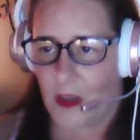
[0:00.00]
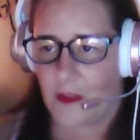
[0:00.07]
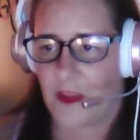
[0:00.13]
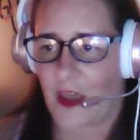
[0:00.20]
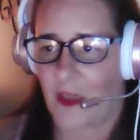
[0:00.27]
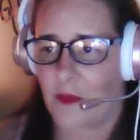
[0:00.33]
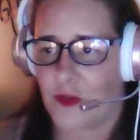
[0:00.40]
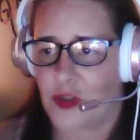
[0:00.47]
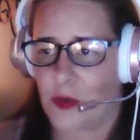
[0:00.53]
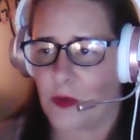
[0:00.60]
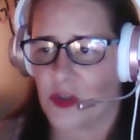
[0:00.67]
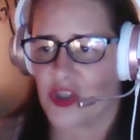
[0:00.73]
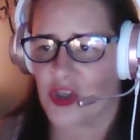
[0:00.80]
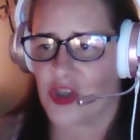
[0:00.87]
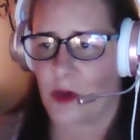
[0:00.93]
the other two
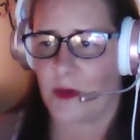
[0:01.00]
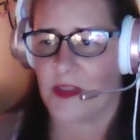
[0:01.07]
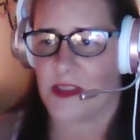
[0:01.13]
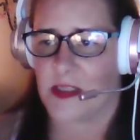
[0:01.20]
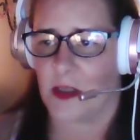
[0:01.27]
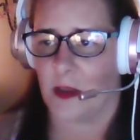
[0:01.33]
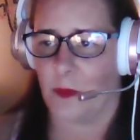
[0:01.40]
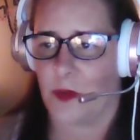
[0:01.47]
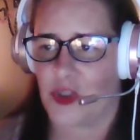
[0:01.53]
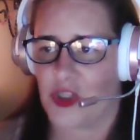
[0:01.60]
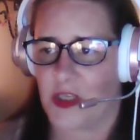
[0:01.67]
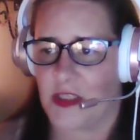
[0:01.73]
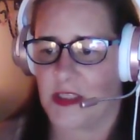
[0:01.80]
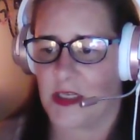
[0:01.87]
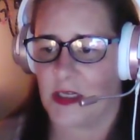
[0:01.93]
aren't showing still. I wish
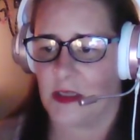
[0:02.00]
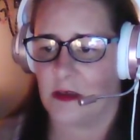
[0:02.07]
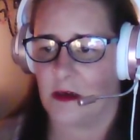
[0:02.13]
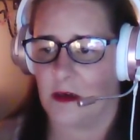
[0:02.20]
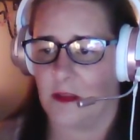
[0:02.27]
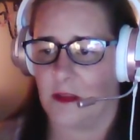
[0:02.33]
they did.